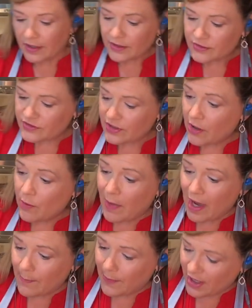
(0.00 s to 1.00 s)
So
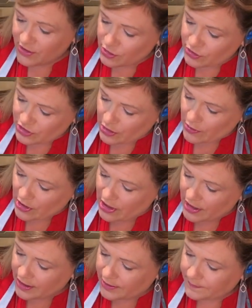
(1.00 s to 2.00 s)
pop on your dough
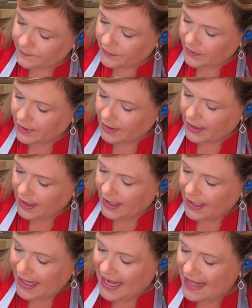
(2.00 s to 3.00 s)
hook,
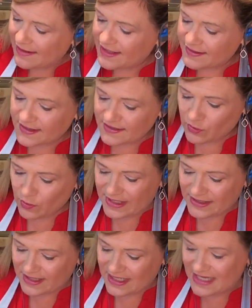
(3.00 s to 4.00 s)
and this is going
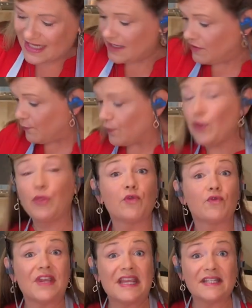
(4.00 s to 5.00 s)
to knead for
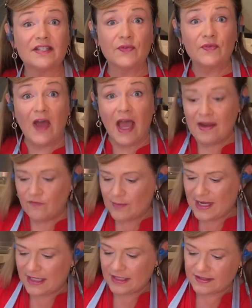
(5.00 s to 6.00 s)
3 to 5
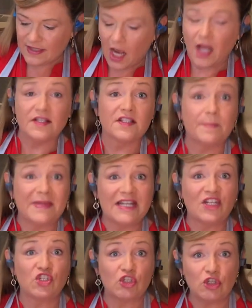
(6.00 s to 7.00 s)
minutes on
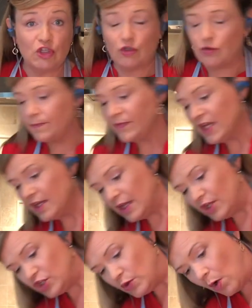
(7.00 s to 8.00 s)
speed 2.
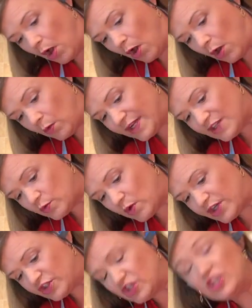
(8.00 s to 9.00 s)
You always want to